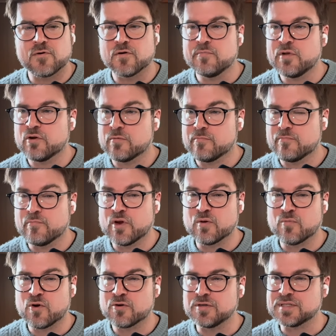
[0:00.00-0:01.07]
Mere
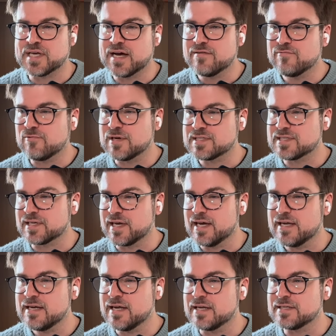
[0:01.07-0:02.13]
Mortal Dev once
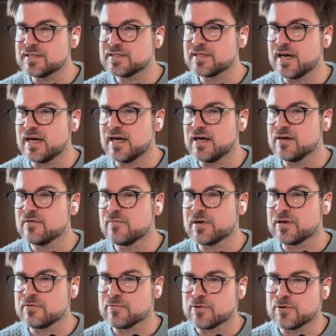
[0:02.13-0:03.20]
again. And
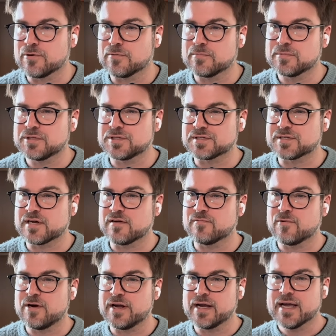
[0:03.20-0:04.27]
we were just
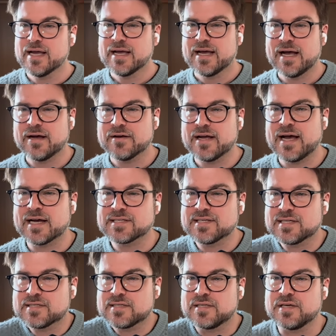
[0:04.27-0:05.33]
covering how to
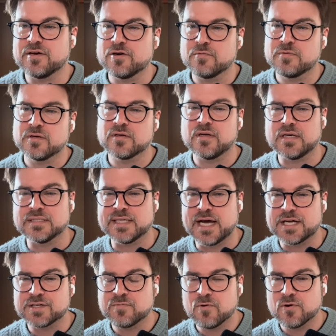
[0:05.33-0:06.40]
access the OpenClaw
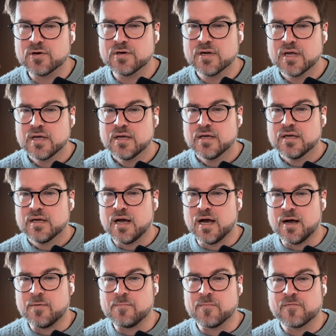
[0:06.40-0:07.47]
dashboard
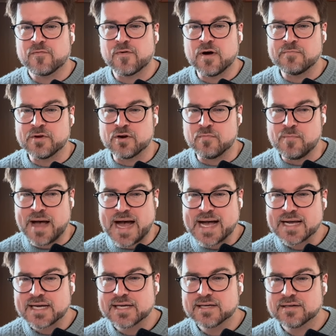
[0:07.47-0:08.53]
from your
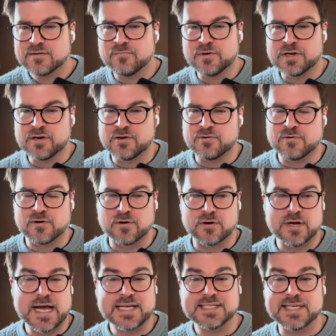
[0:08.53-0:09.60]
Mac when
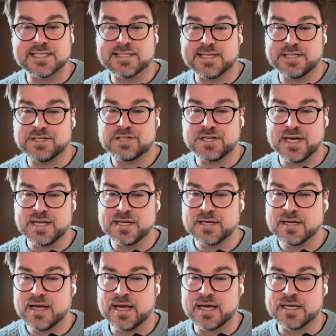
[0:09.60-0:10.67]
you're SSH'd
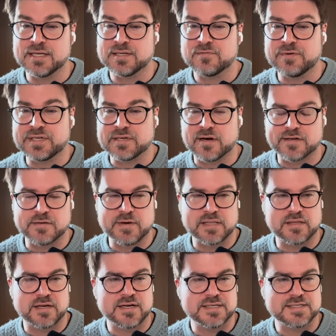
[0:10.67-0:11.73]
in. And we talked about
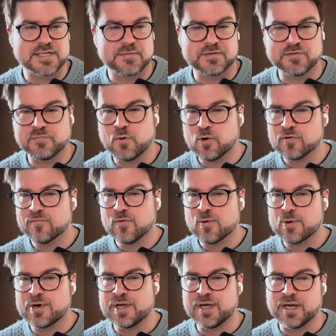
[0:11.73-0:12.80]
the concept of port
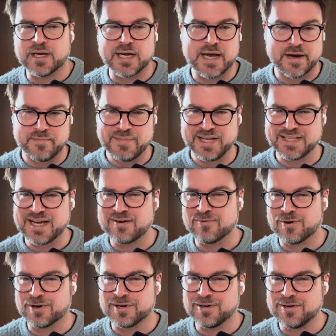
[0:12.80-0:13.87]
forwarding and how to make that
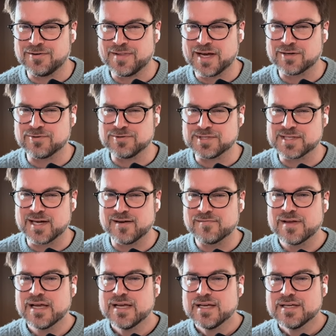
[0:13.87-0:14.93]
work and all of that cool stuff.
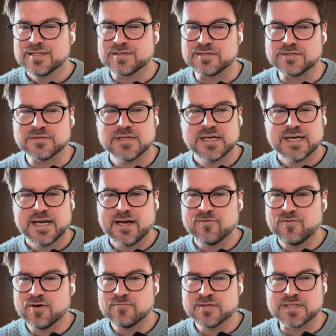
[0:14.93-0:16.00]
So have
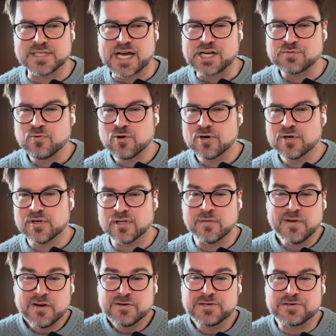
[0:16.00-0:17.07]
fun with the dashboard. Let
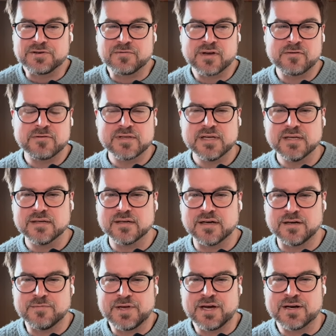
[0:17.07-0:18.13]
me know what you're doing with it.
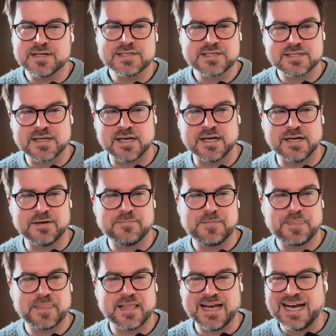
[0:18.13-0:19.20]
I'll be honest.
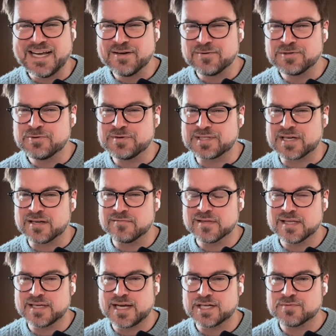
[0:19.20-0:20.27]
I don't do a ton with
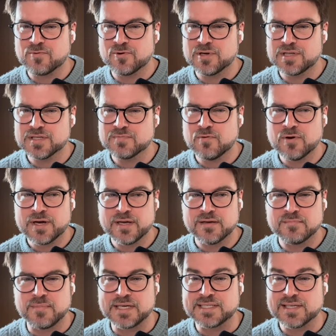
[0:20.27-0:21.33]
the dashboard at this
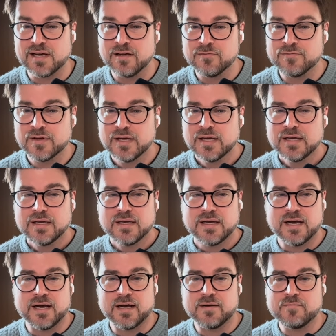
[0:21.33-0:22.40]
point myself.
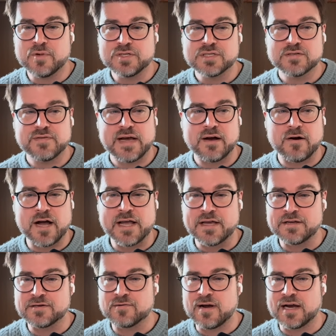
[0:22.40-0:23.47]
Most of how I
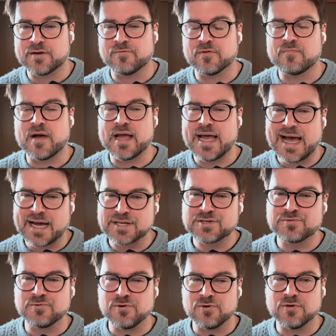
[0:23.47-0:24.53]
interact with my
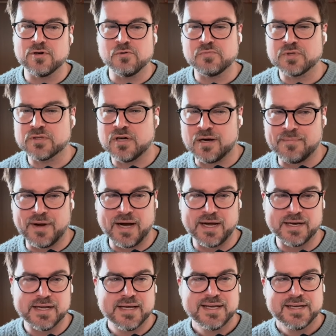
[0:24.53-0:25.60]
actual OpenClaw
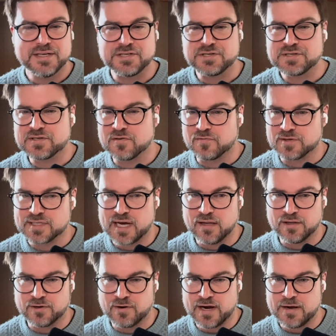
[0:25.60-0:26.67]
bot is just over
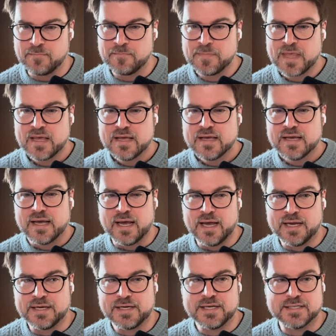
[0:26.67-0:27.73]
Telegram,
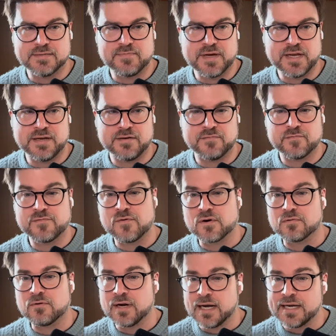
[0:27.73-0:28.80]
and it's been
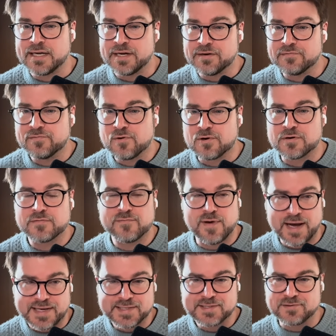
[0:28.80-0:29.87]
for what I need it for
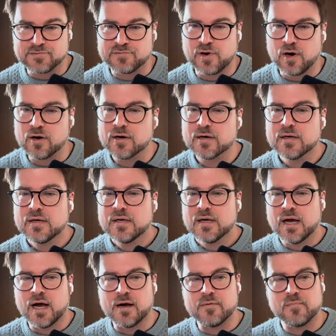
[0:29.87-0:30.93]
fine so far.
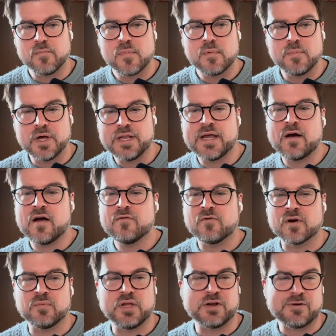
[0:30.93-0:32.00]
But now I
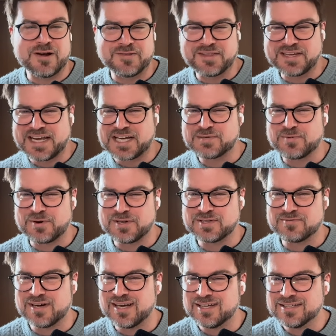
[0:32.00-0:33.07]
want to play around with the dashboard as
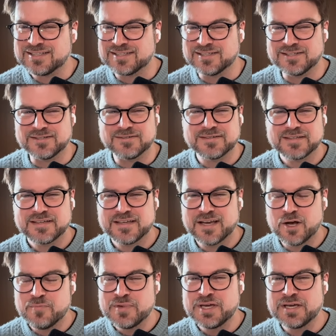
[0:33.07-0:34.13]
well. So
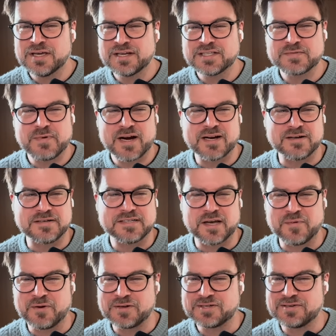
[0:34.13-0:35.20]
help me get inspired. Tell
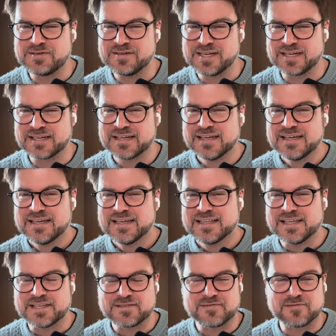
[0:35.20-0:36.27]
me what you're doing.
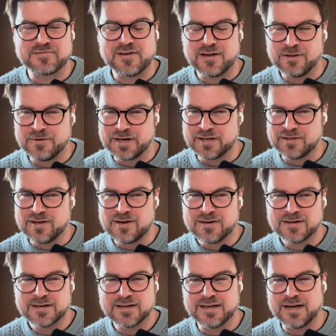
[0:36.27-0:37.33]
Thanks for following
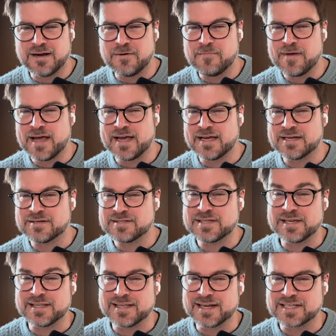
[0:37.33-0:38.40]
along, and I'll
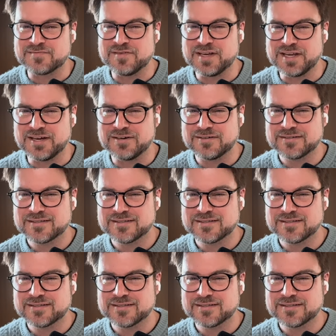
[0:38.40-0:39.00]
see you in the next video.